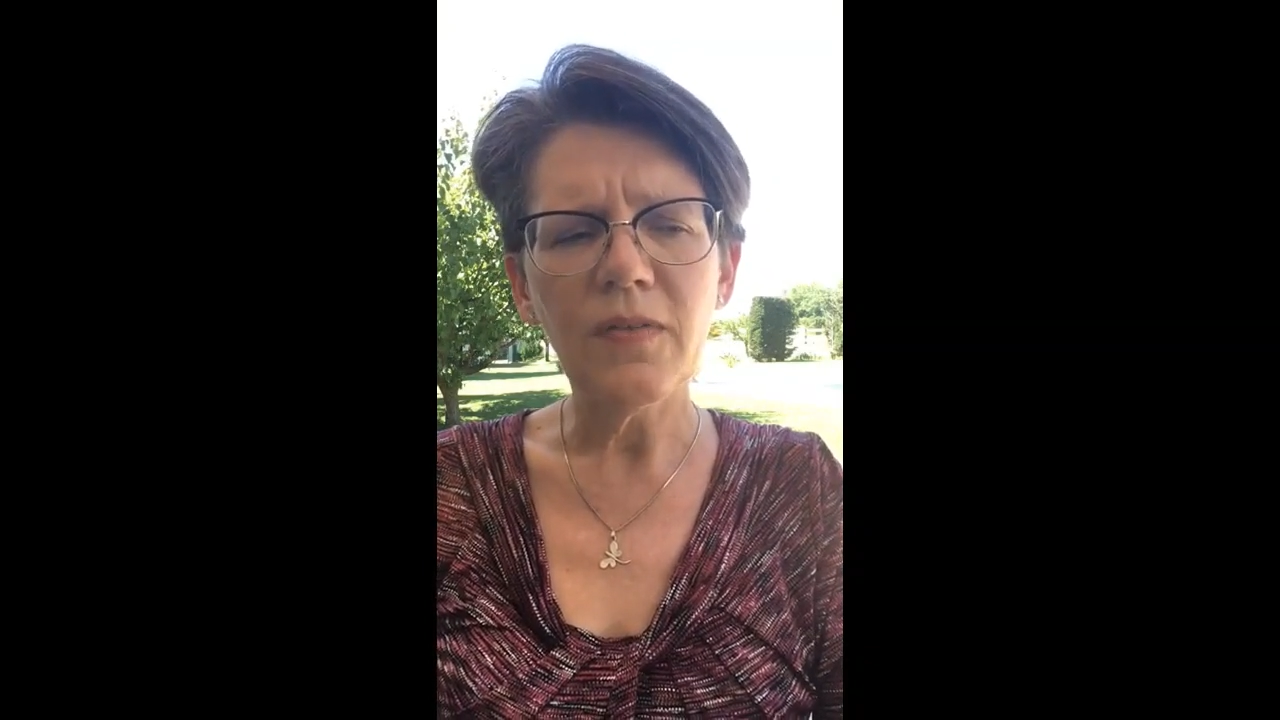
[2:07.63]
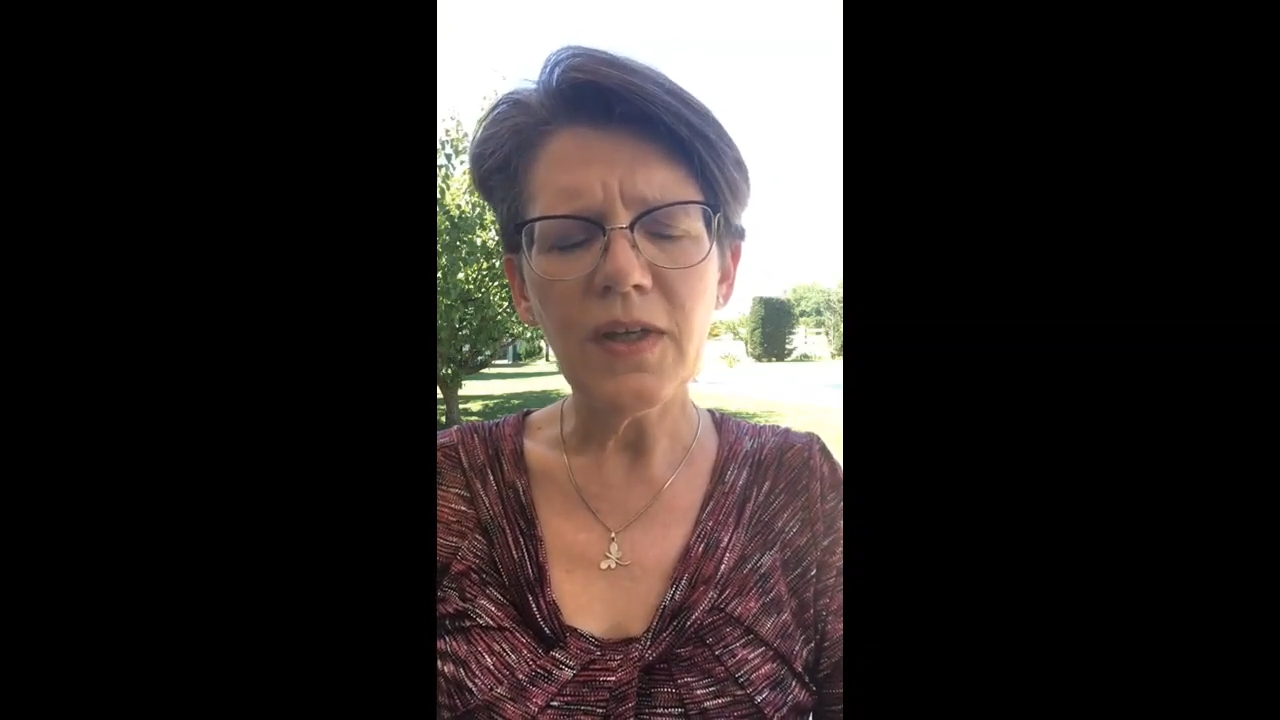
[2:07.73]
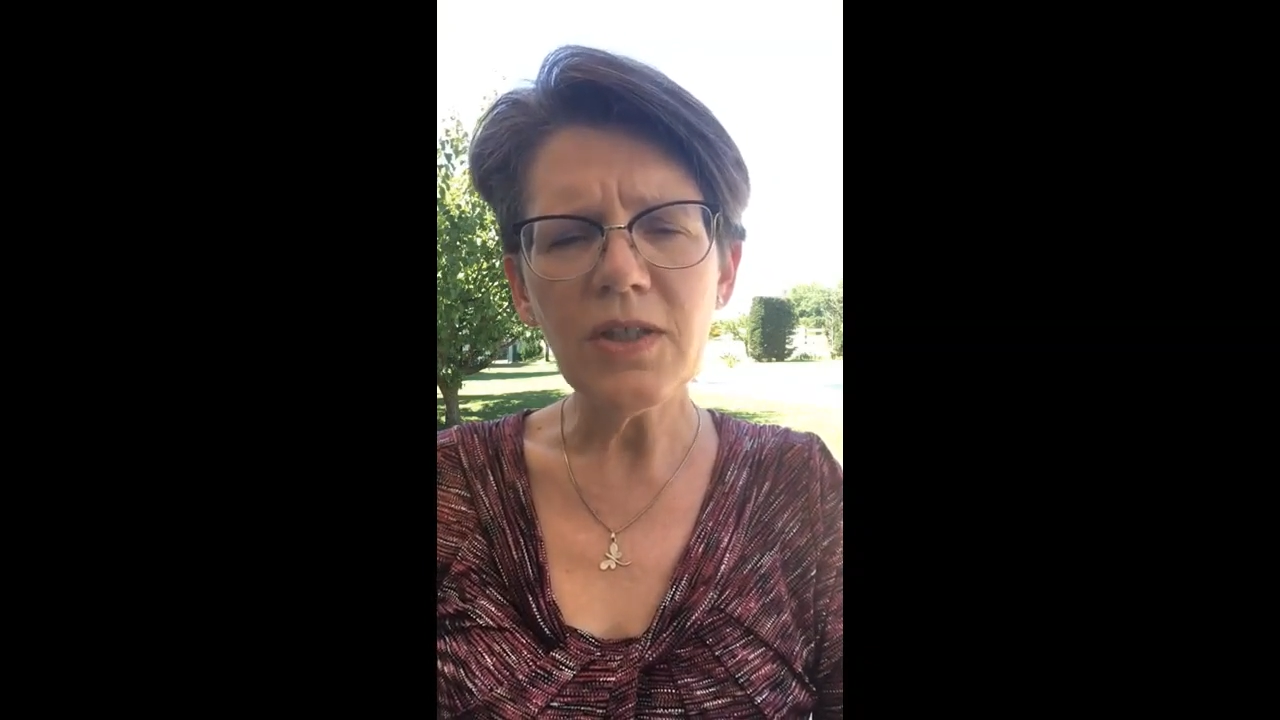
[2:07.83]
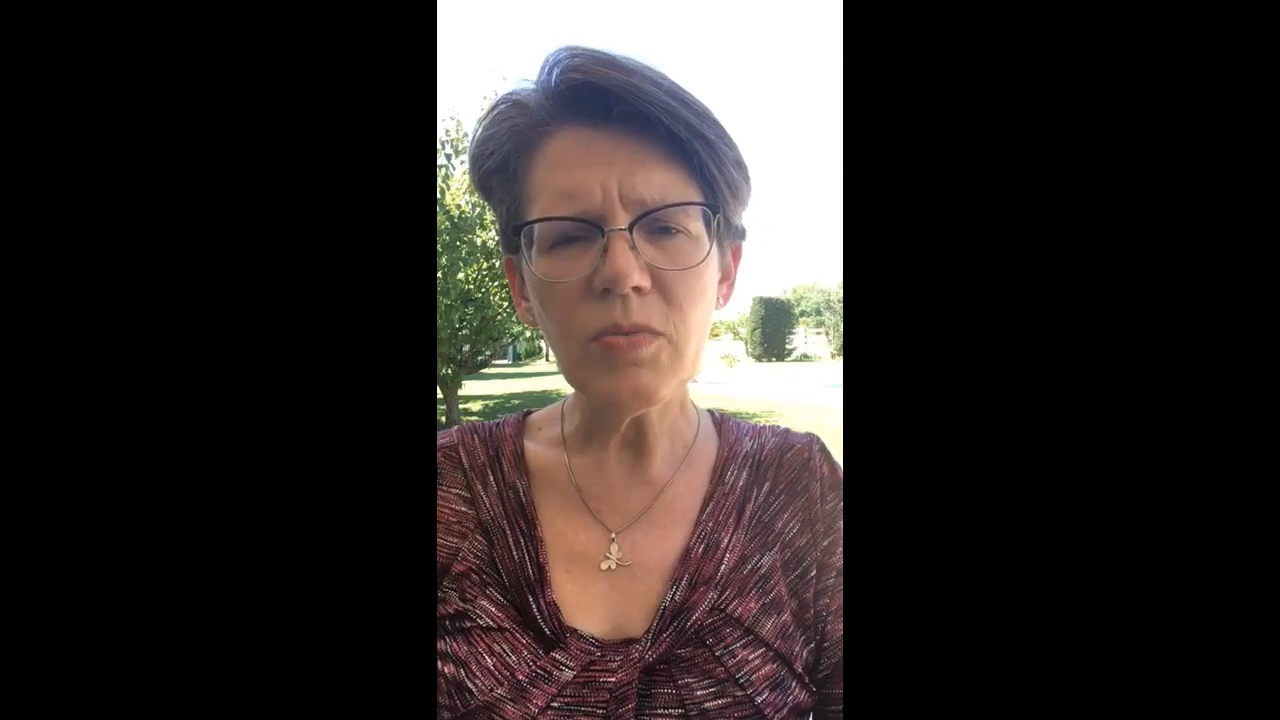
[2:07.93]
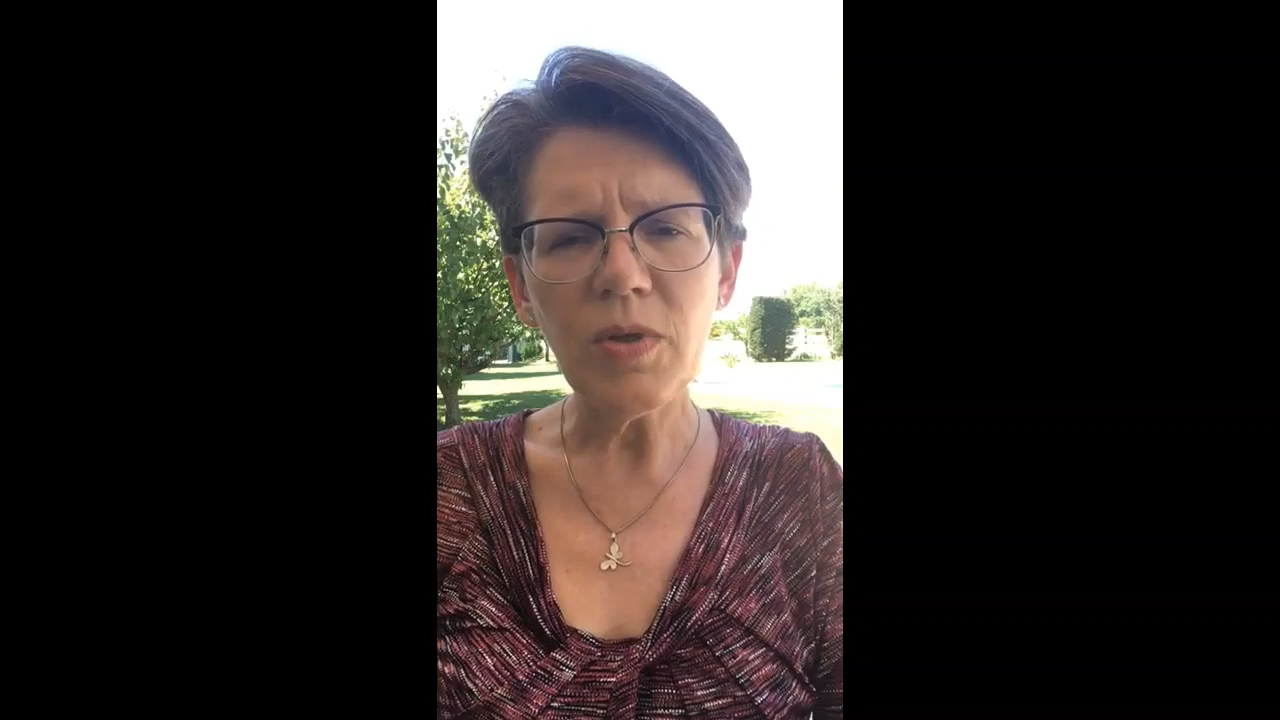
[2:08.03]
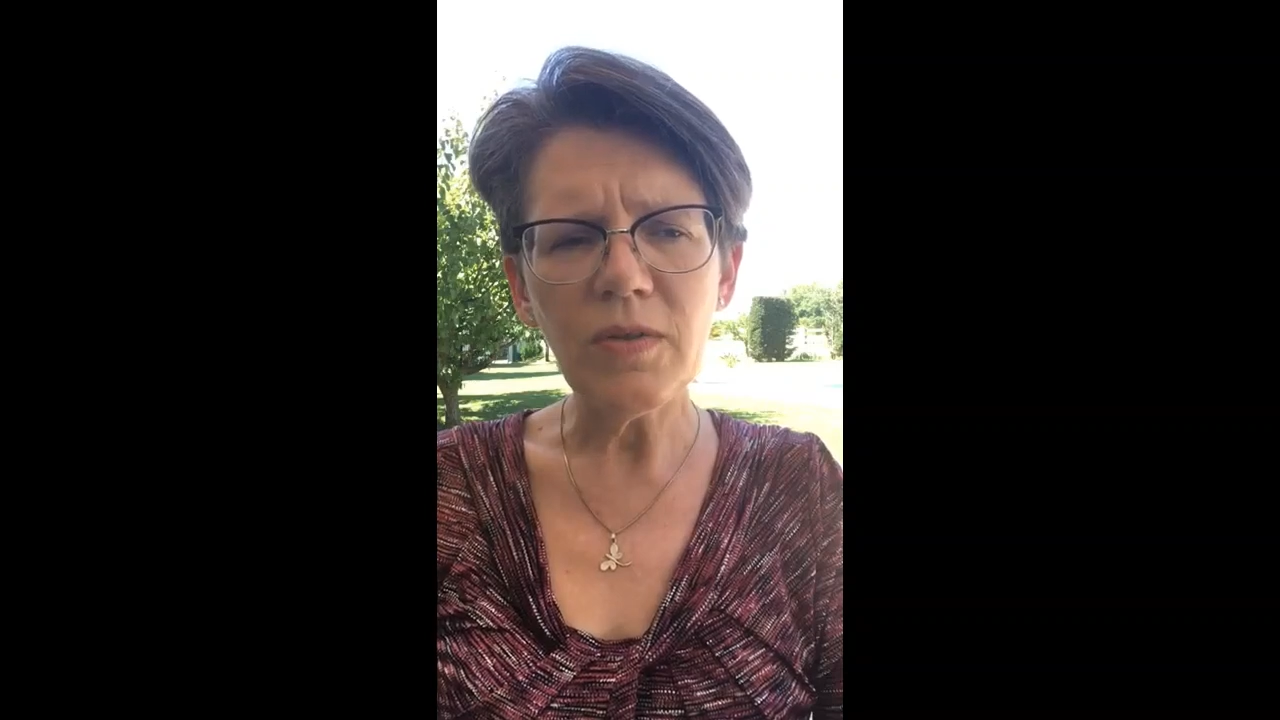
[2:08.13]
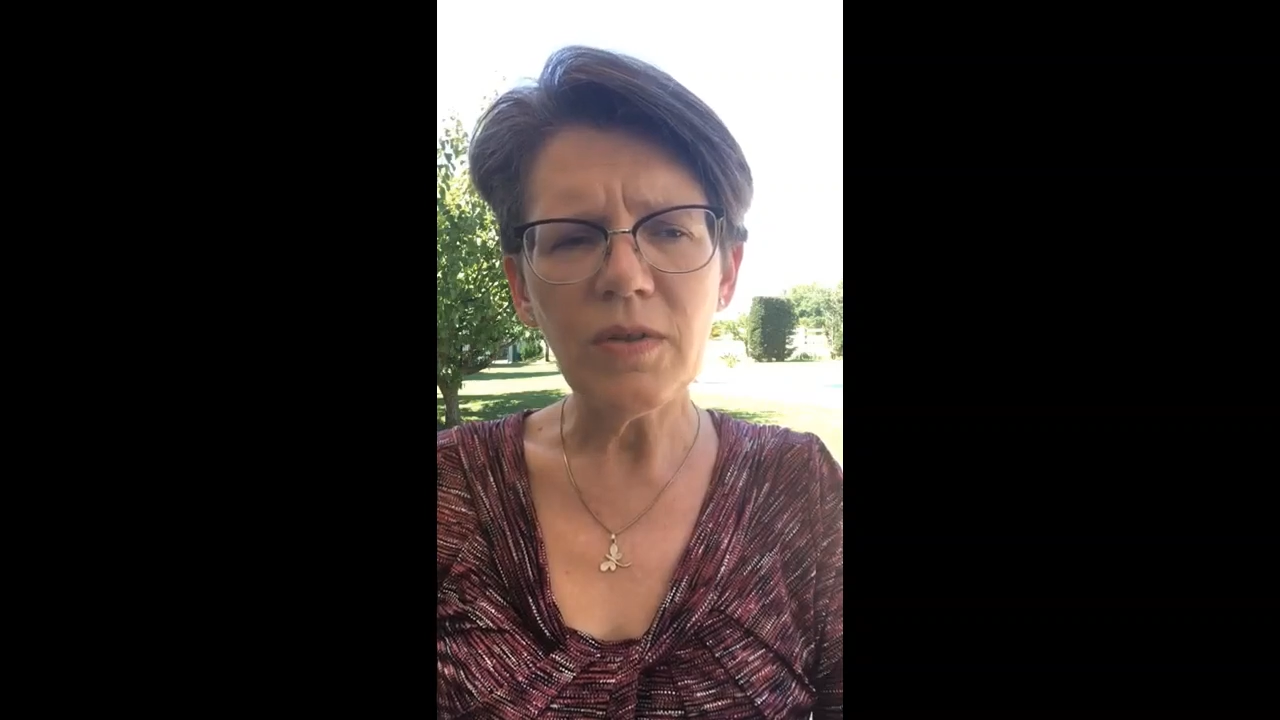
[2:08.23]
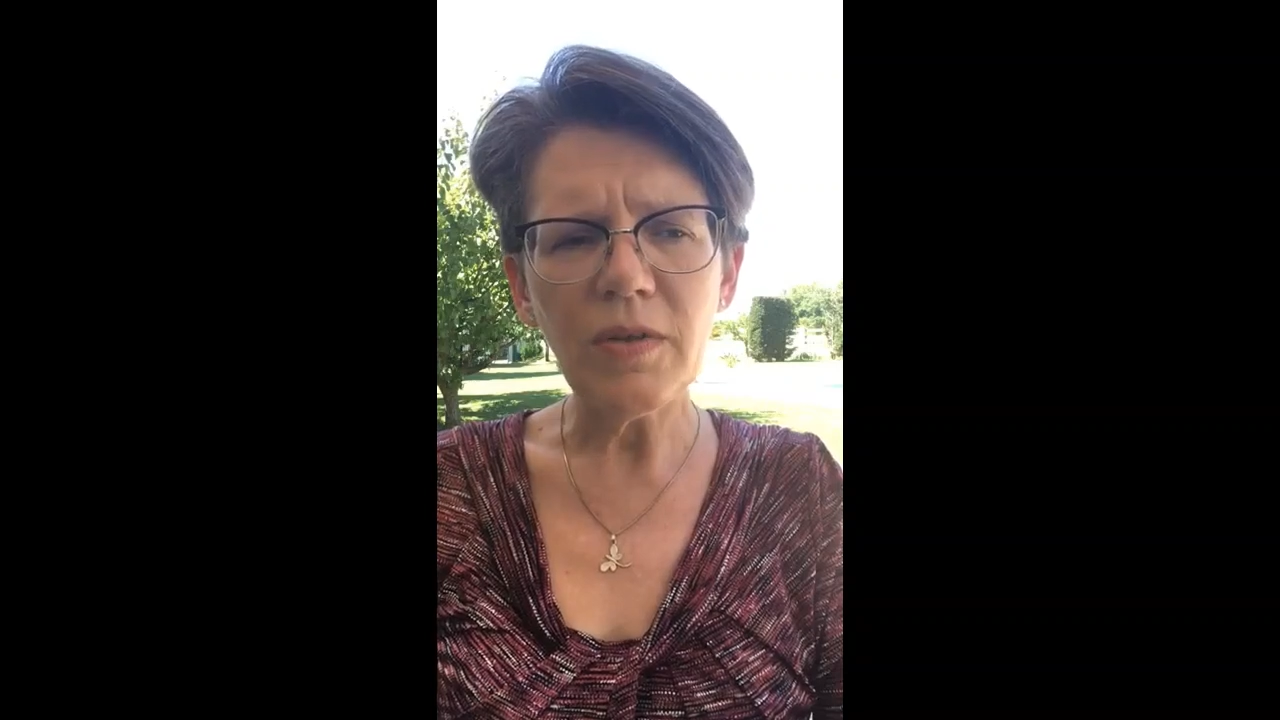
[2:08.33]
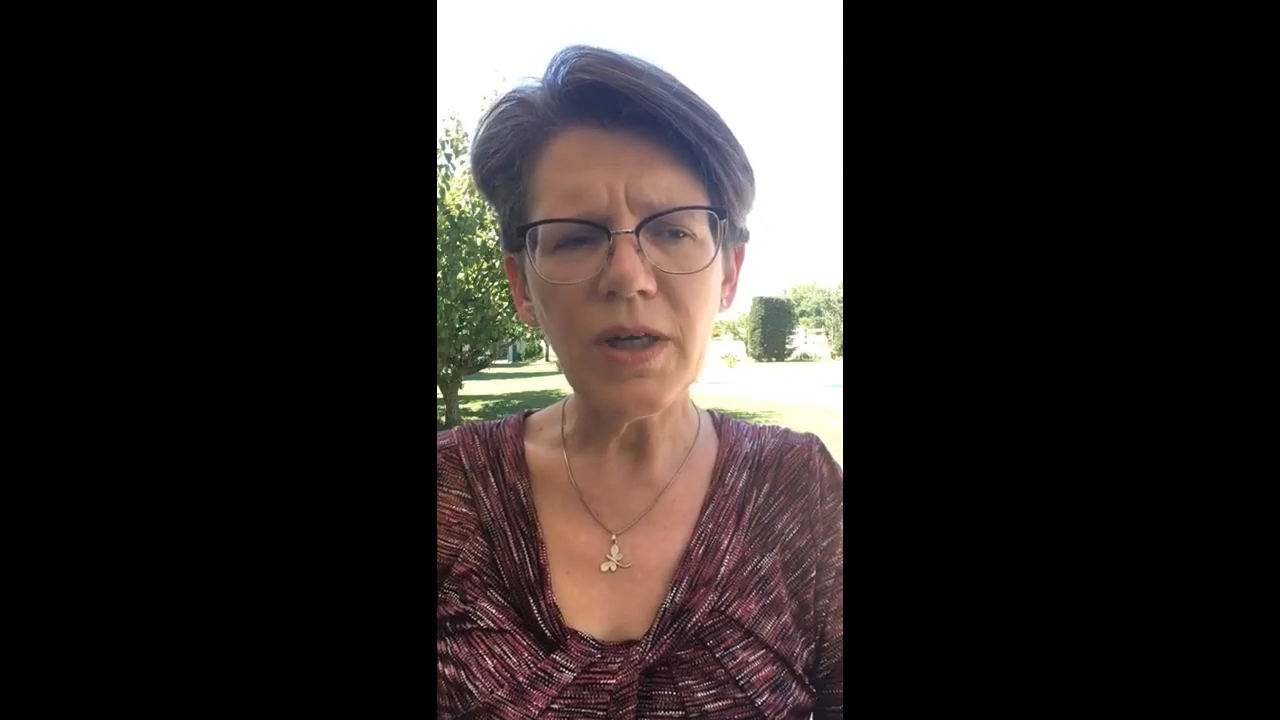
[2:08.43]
That's when they're